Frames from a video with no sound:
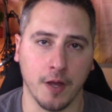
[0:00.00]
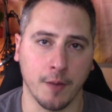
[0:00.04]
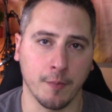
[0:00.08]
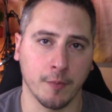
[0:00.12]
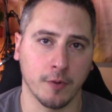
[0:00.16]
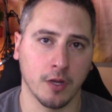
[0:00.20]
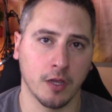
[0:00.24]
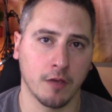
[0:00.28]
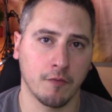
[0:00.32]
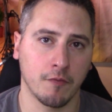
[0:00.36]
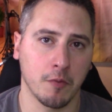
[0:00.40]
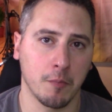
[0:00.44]
I'm
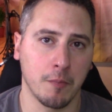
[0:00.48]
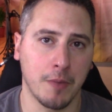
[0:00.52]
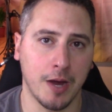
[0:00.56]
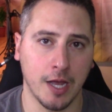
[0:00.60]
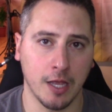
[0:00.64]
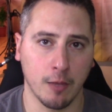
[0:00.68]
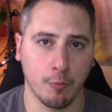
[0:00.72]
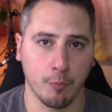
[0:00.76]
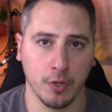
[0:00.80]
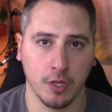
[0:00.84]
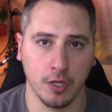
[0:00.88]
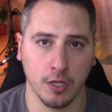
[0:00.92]
going to give you my
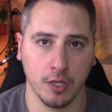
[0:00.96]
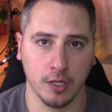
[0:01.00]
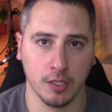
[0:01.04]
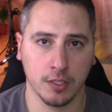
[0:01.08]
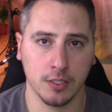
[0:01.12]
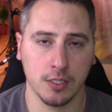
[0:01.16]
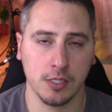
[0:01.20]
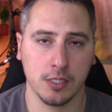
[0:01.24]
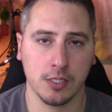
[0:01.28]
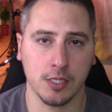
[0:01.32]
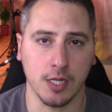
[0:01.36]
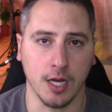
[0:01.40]

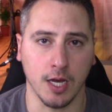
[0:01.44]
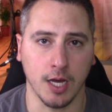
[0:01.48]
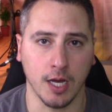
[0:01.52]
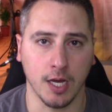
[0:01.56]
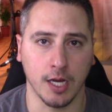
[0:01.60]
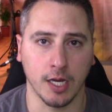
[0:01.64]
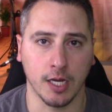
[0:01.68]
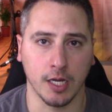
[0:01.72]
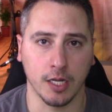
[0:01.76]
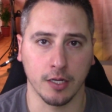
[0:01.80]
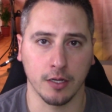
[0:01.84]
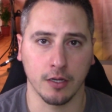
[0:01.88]
opinions
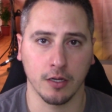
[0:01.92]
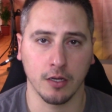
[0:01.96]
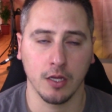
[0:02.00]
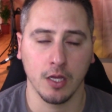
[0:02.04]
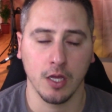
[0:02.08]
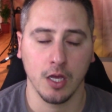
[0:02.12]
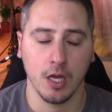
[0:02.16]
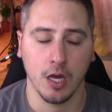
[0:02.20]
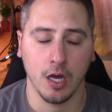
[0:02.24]
on